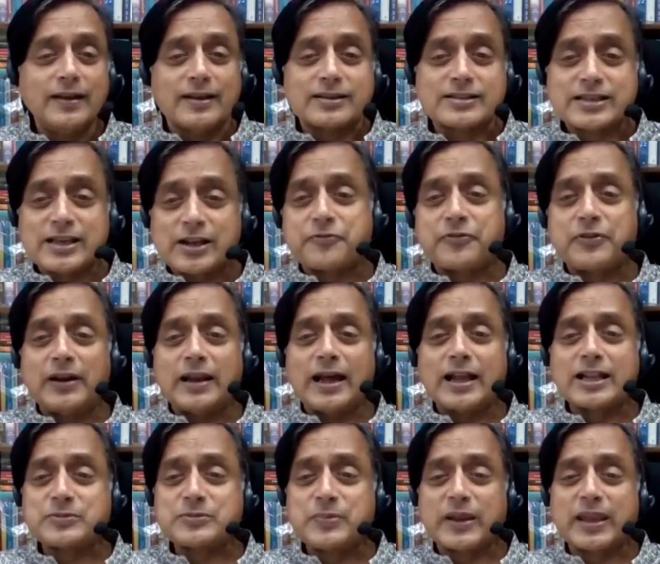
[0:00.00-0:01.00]

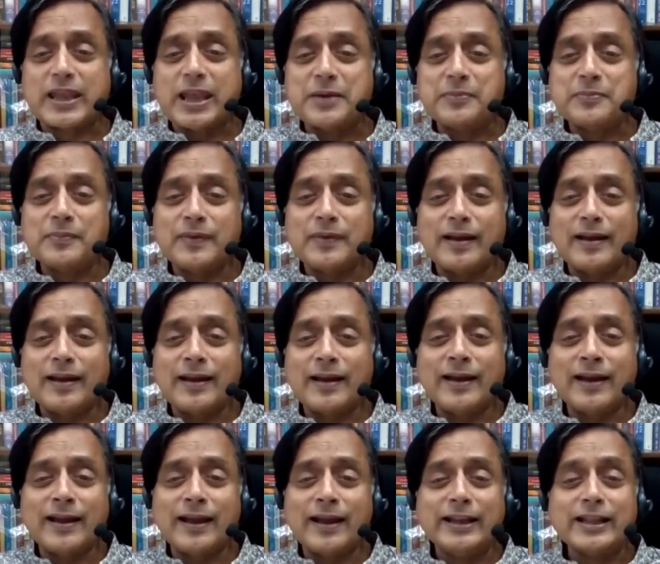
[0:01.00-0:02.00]
self-reliance became
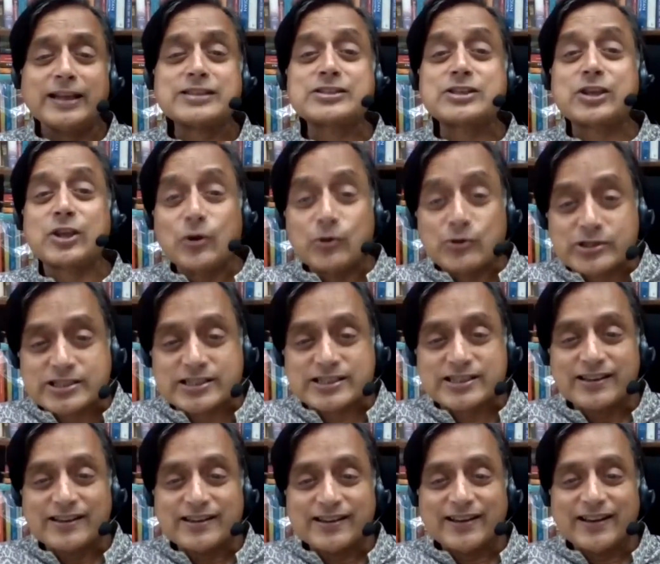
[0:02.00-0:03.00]
an excuse
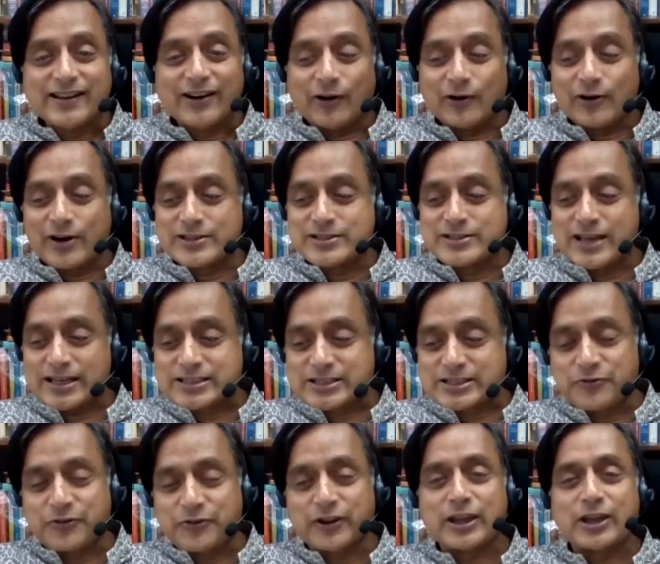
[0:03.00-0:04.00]
or a
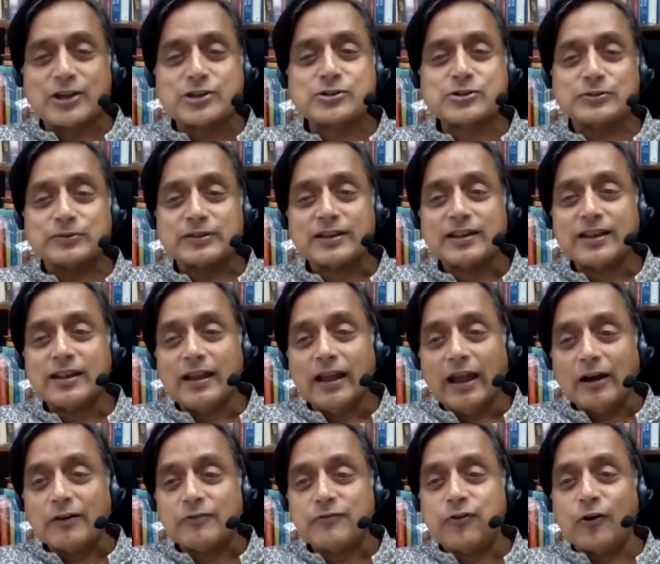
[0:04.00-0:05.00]
justification
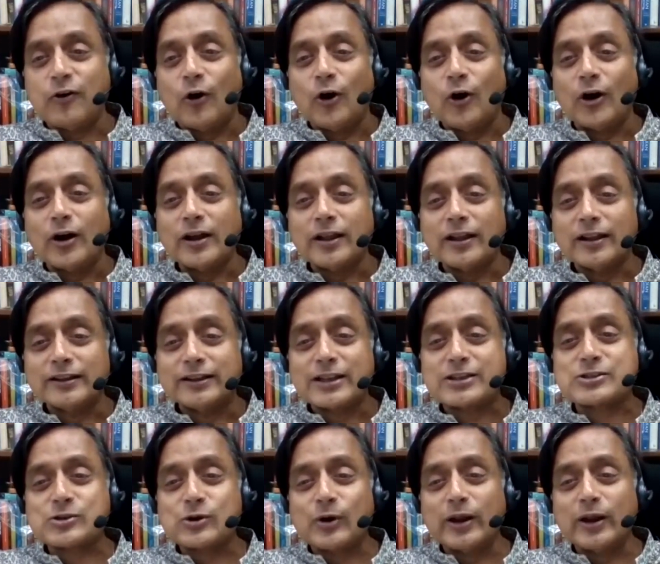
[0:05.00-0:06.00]
for
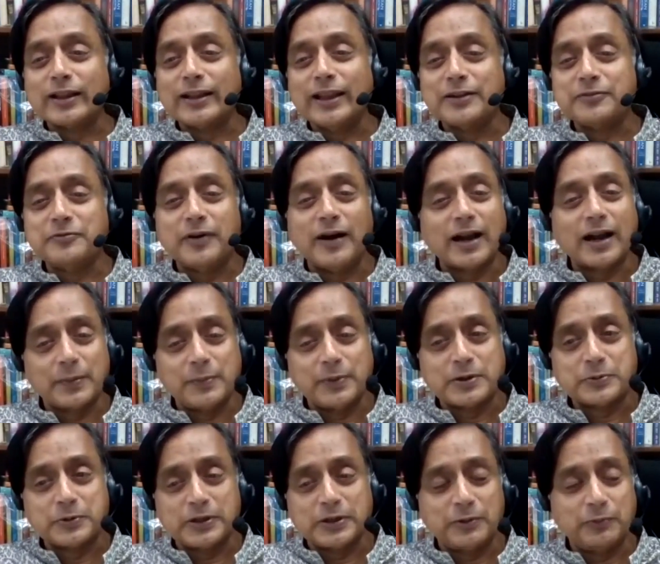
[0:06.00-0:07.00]
destroying the
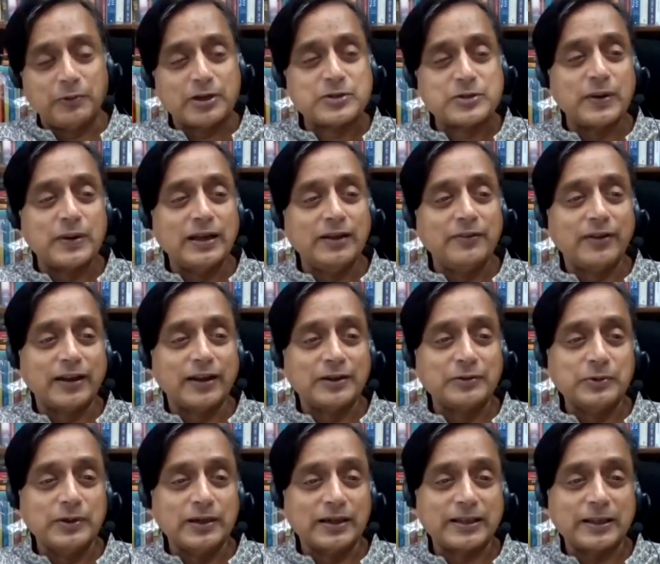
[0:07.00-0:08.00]
environment within which we're living and
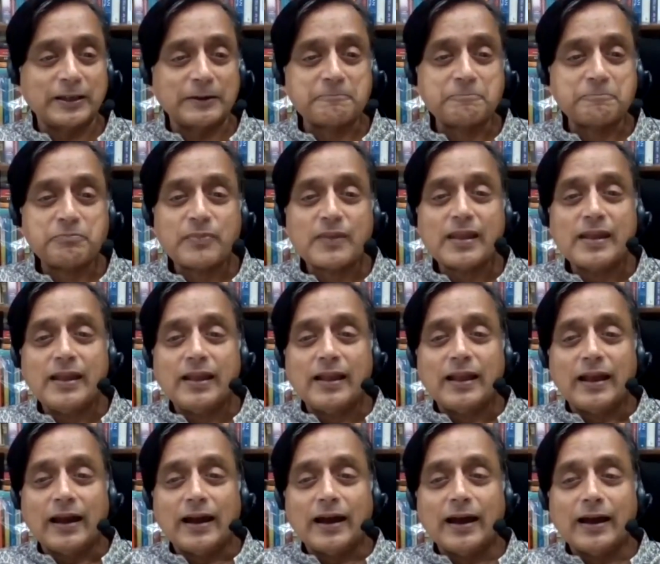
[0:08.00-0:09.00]

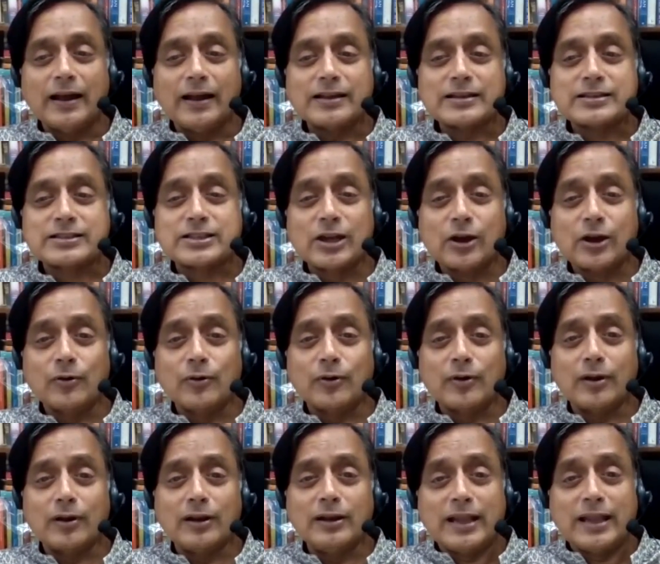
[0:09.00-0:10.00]
working. So
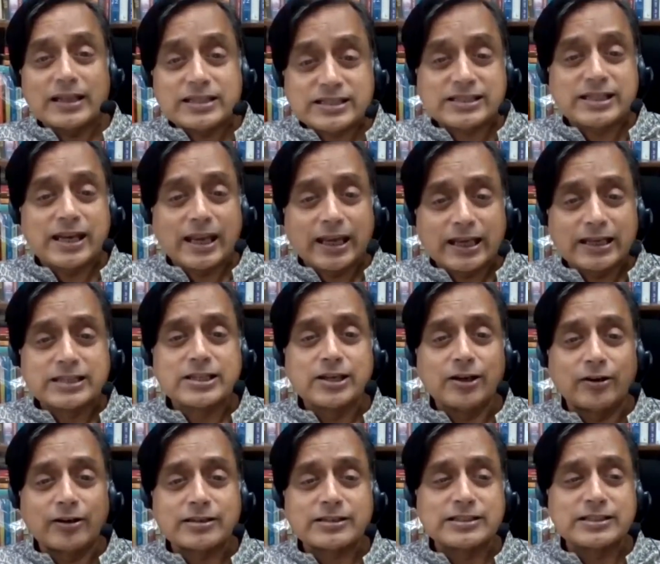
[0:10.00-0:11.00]
let's take it
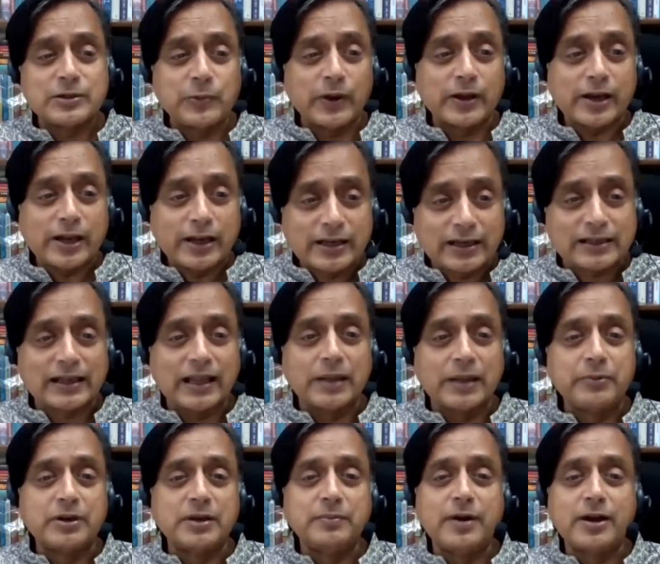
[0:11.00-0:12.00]
seriously. We're in a
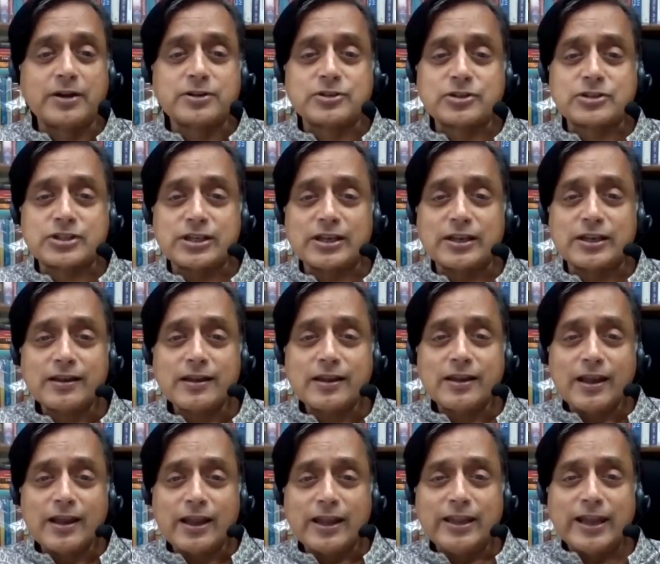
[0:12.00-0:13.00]
climate emergency.
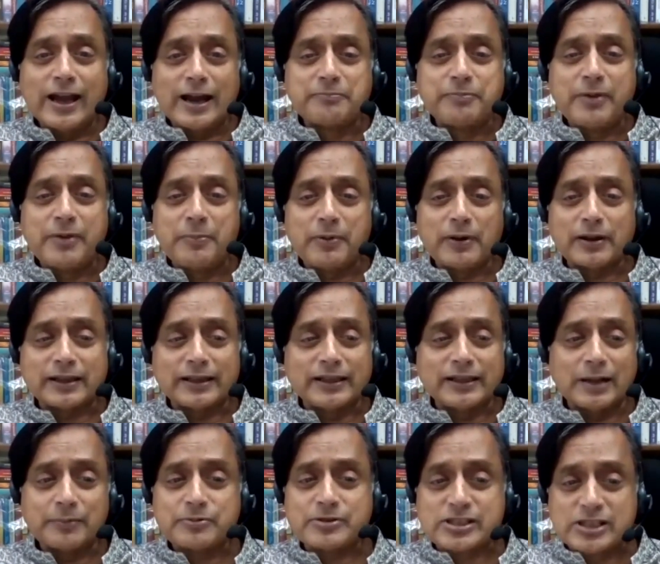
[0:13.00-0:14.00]
Young people can
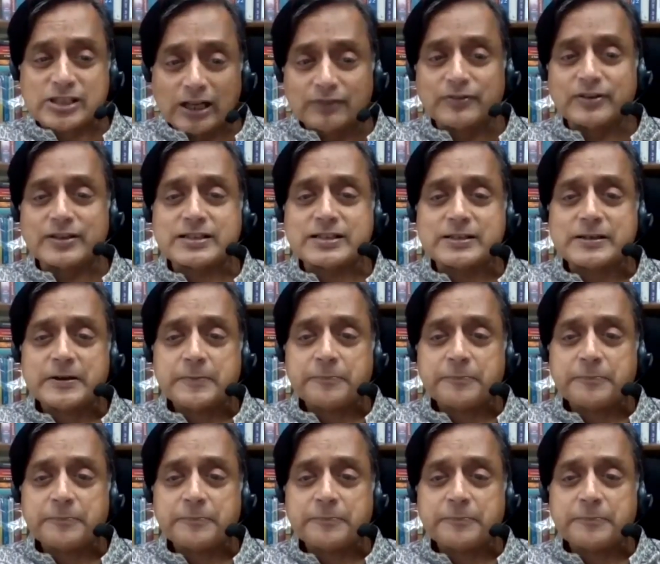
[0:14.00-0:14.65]
help solve it.